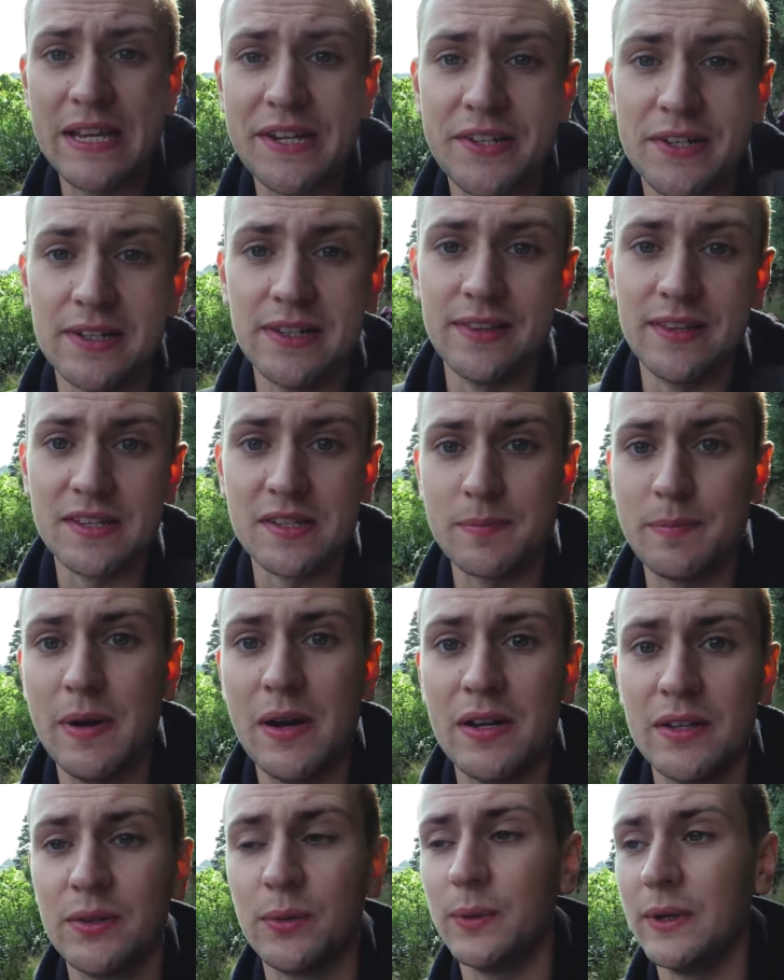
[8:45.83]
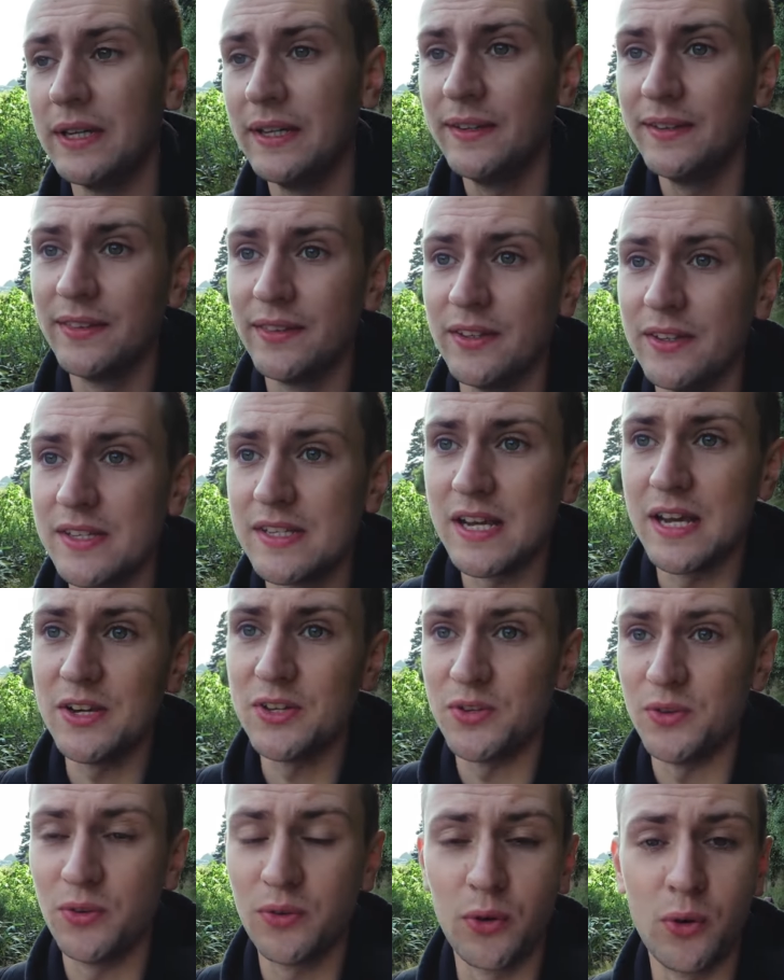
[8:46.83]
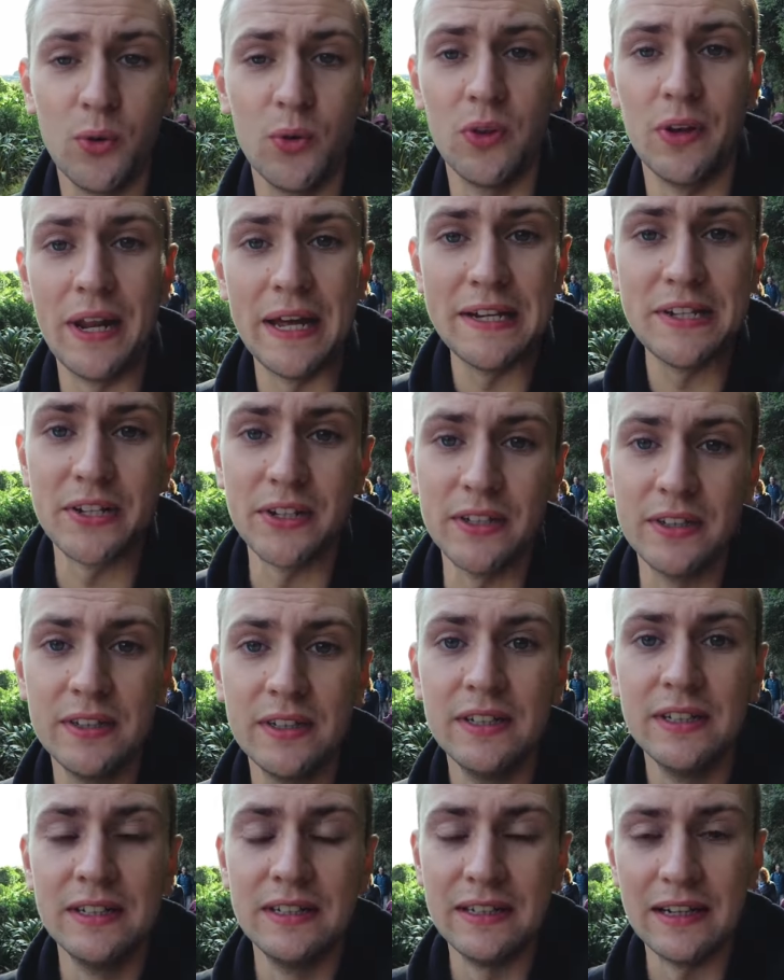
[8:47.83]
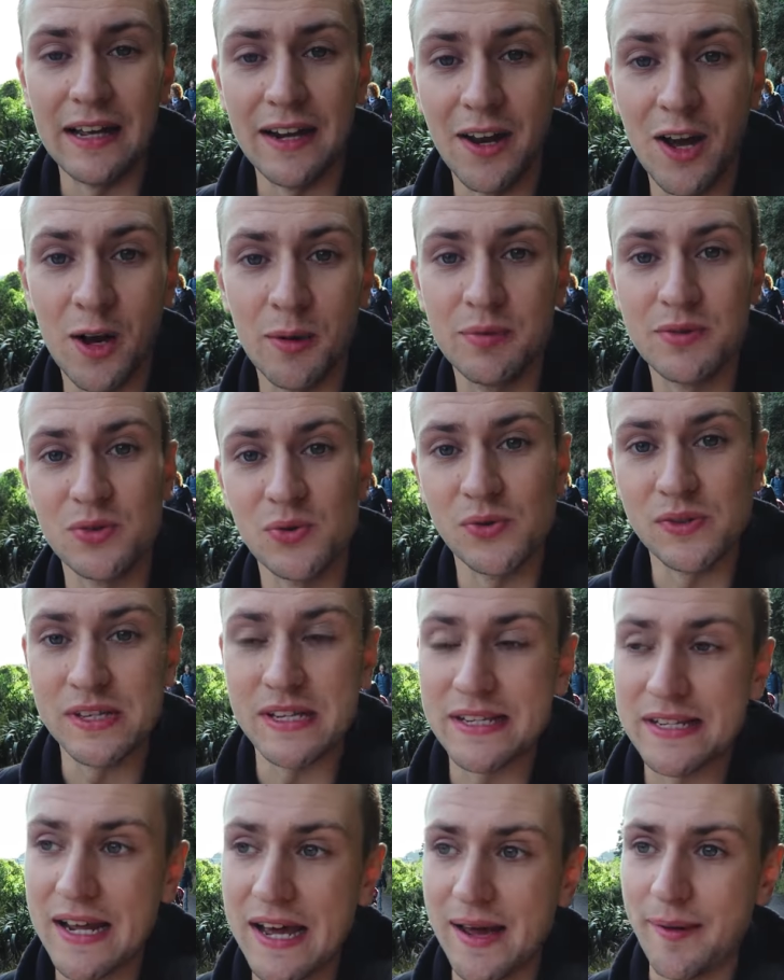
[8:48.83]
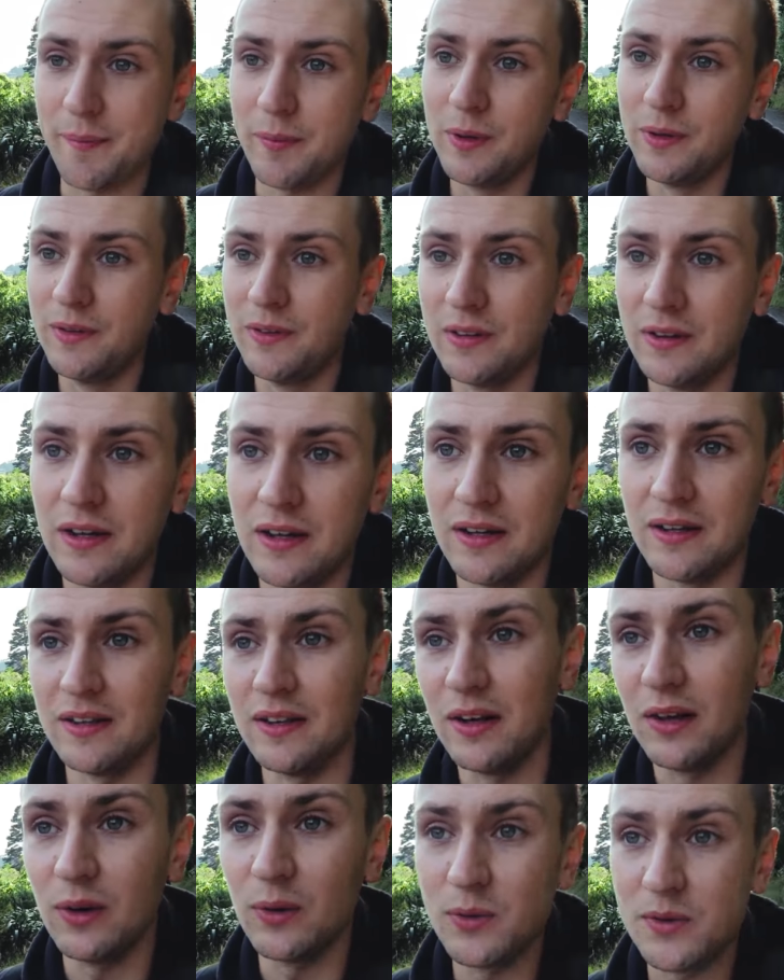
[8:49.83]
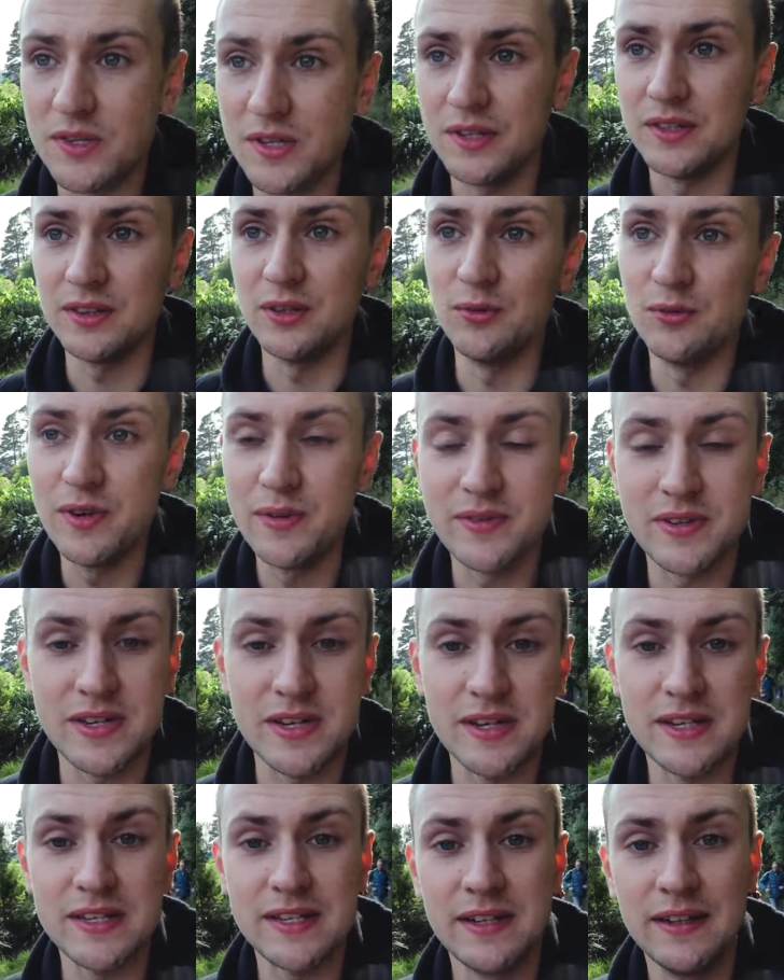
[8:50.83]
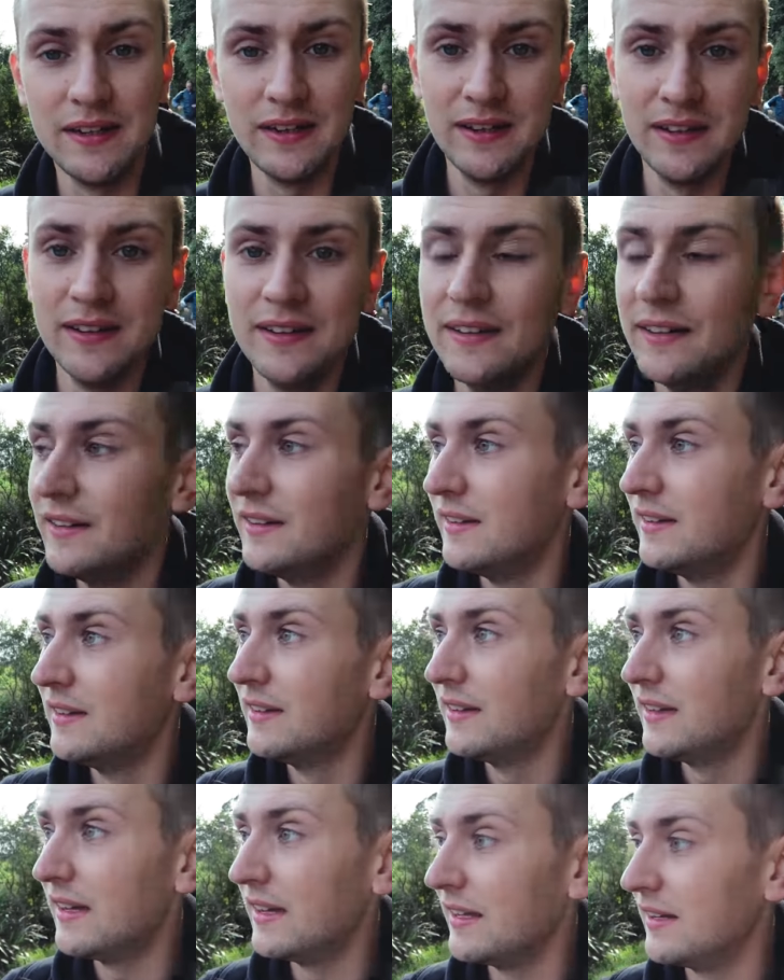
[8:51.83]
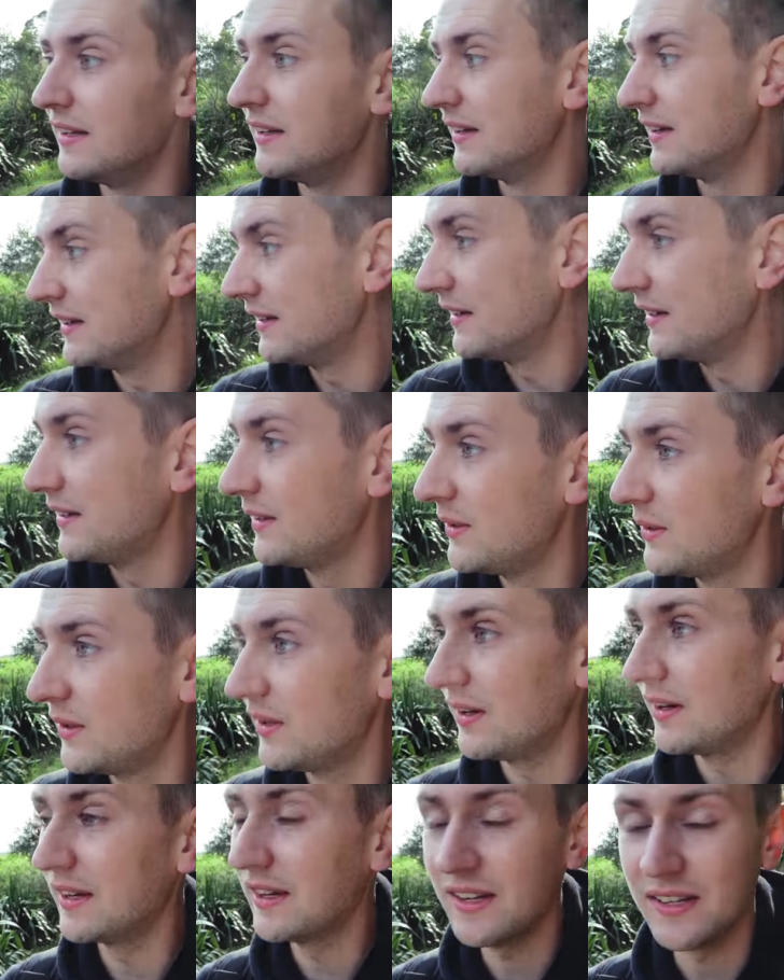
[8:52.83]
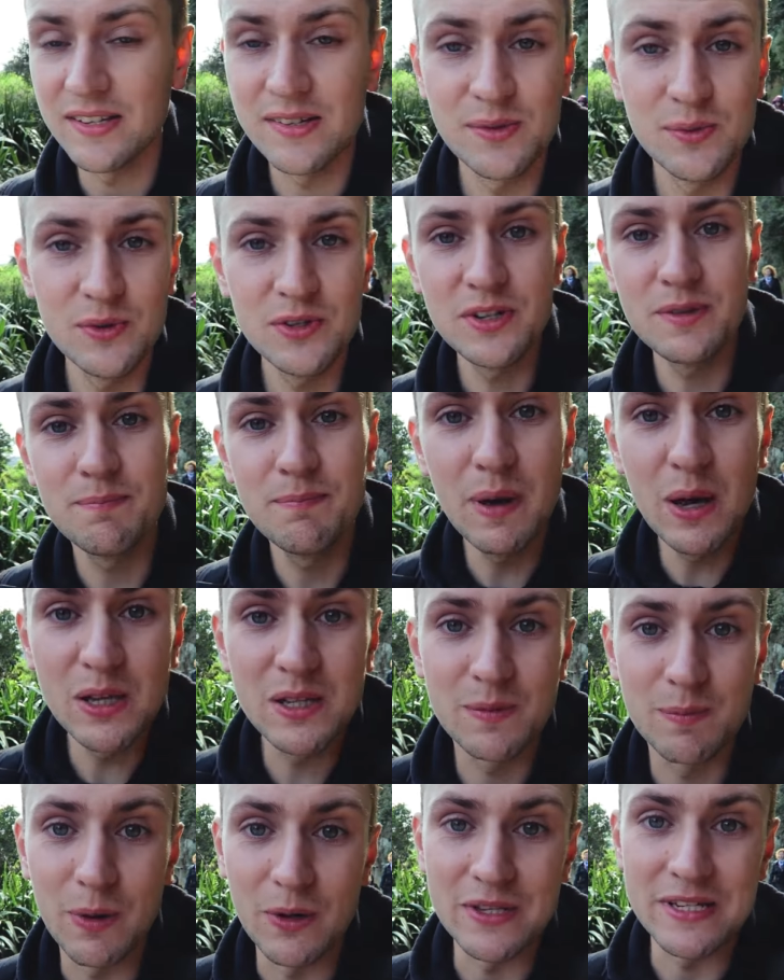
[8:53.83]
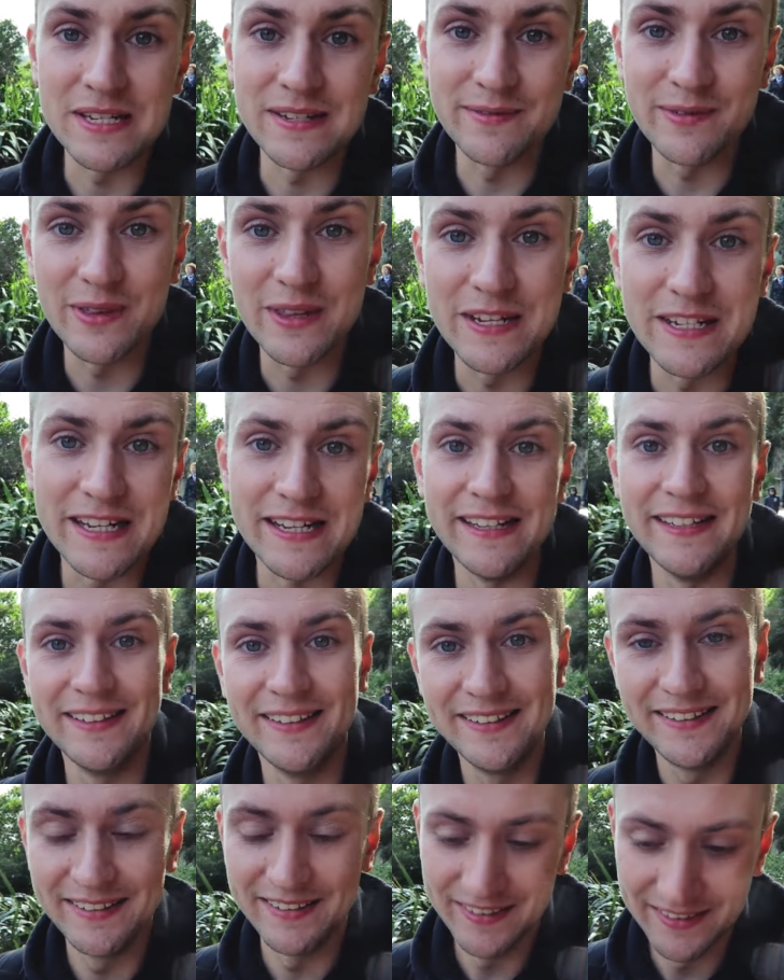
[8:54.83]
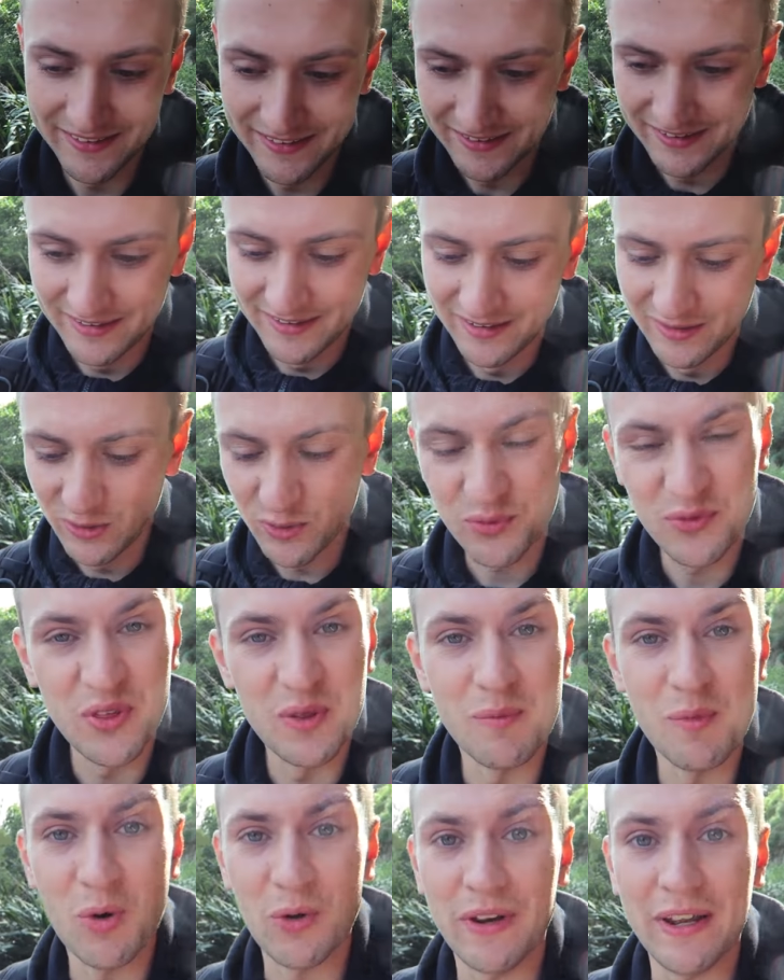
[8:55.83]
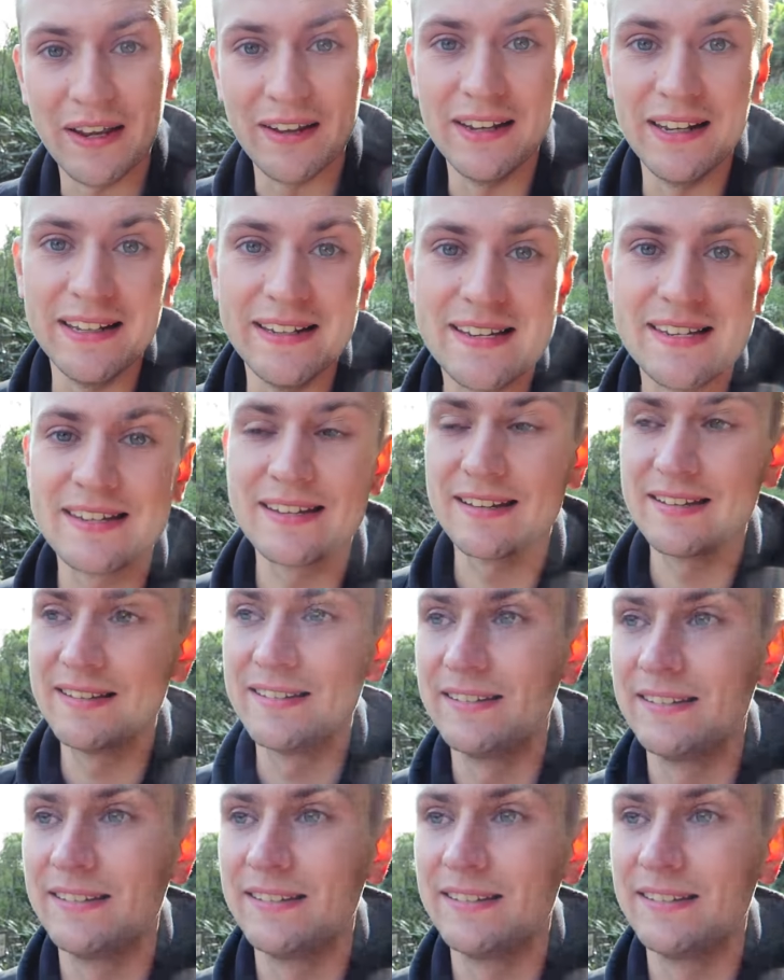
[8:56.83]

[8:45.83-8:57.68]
essentially there's a pathway that takes you through all the nature and up towards a dam uh, alongside the riverside. And uh, I guess we're just bird spotting for the day, or for the morning at least.